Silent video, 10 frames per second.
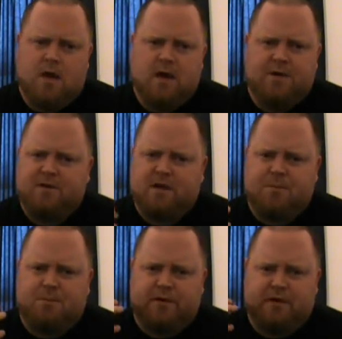Even though
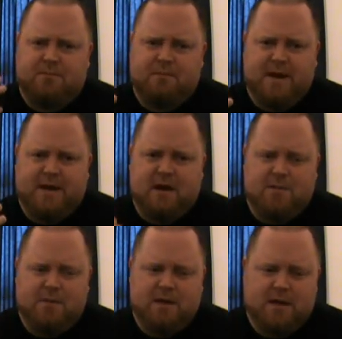the body's
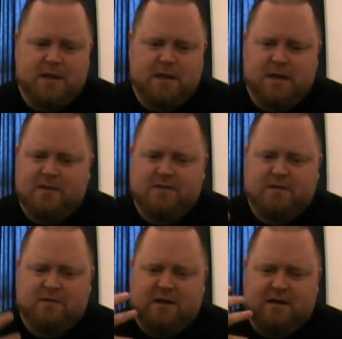medium, it
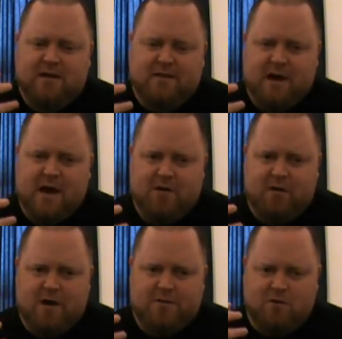does hang
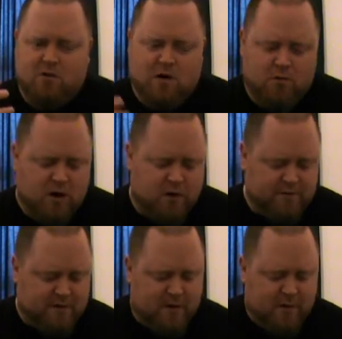around for quite a while.
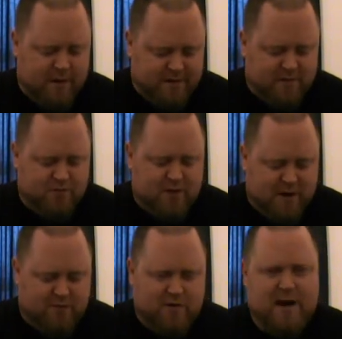So it's a
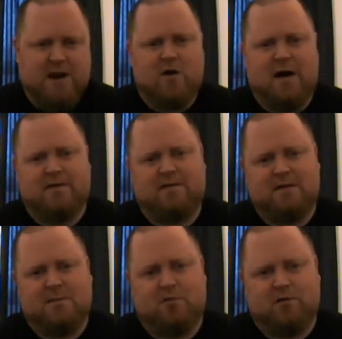really, really nice
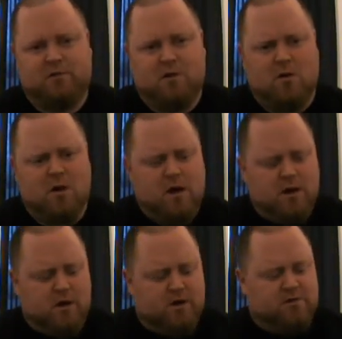sipper as well.
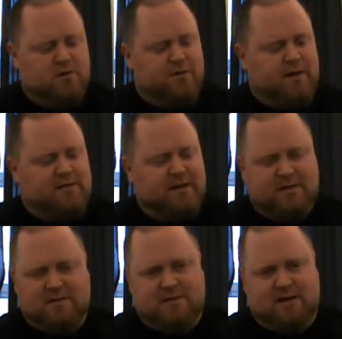You can sort of easily
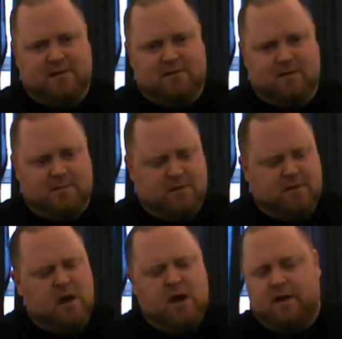just sit and sip
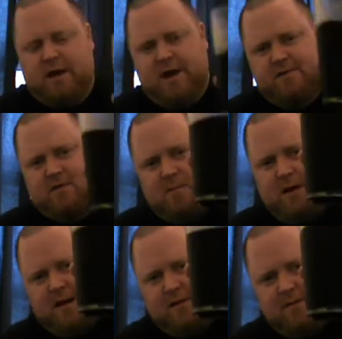this. The head's
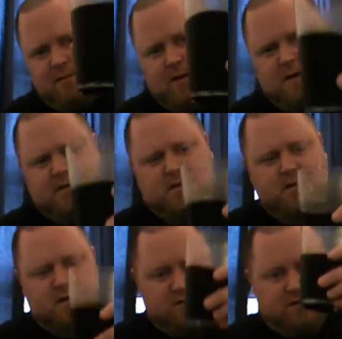completely disappeared.
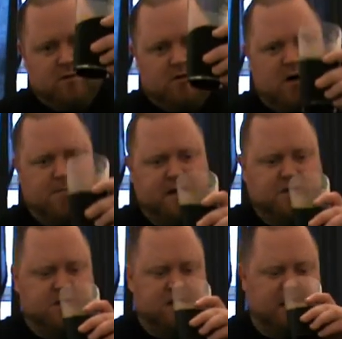There is still
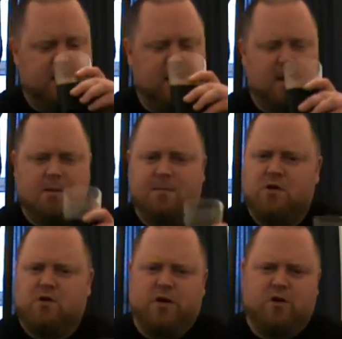carbonation in it,
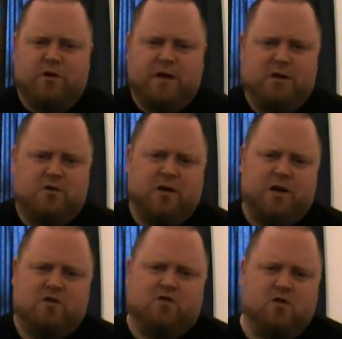but not
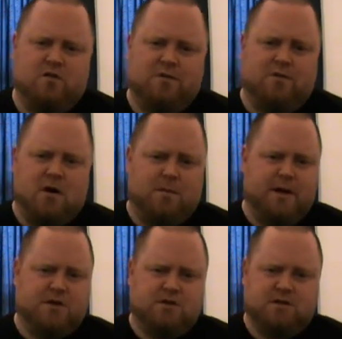an intrusive
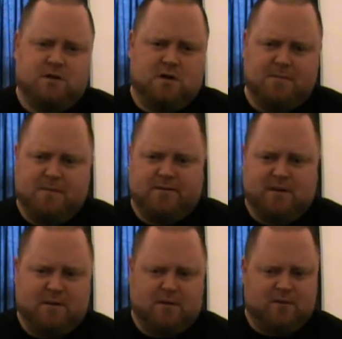carbonation to like mess
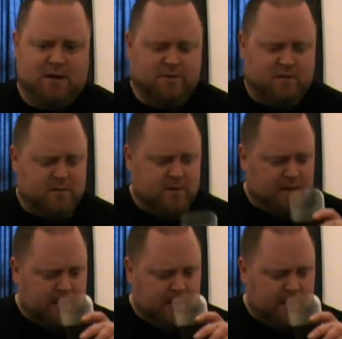up those flavours.